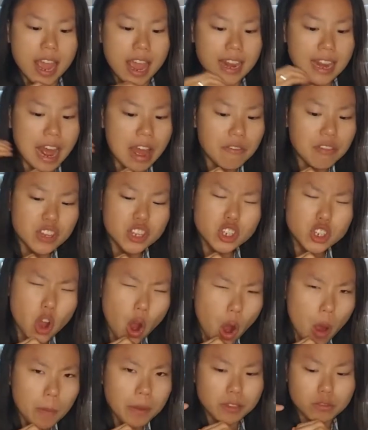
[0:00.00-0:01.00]
and every
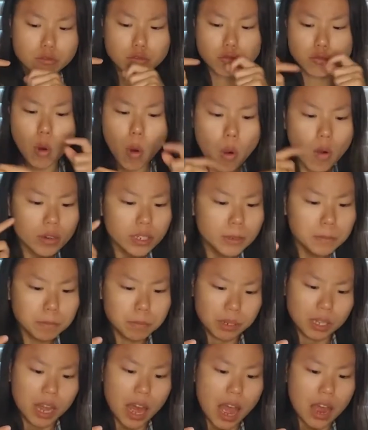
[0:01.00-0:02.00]
garment rolled in
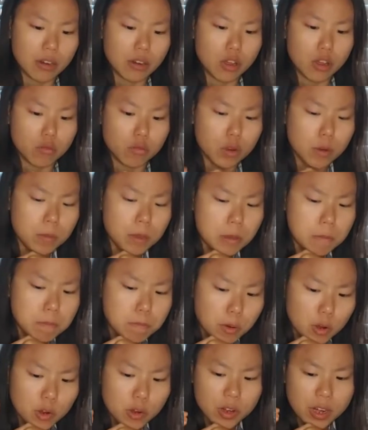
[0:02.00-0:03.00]
blood will be
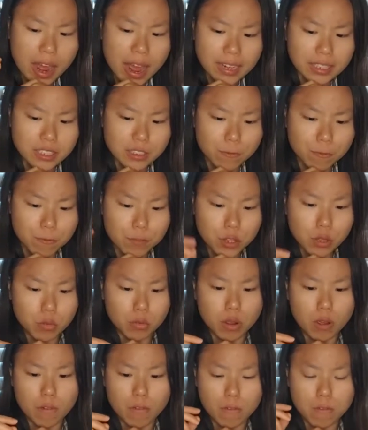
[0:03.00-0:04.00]
burned as
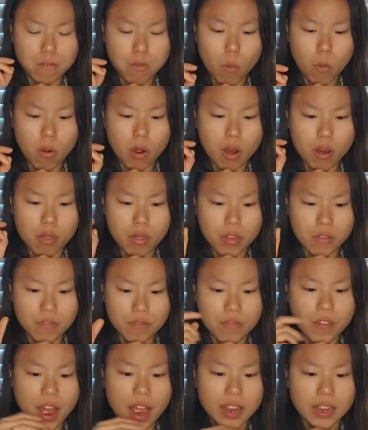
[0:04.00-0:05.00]
fuel for the
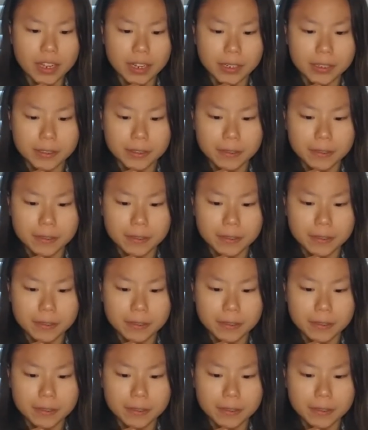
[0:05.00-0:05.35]
fire.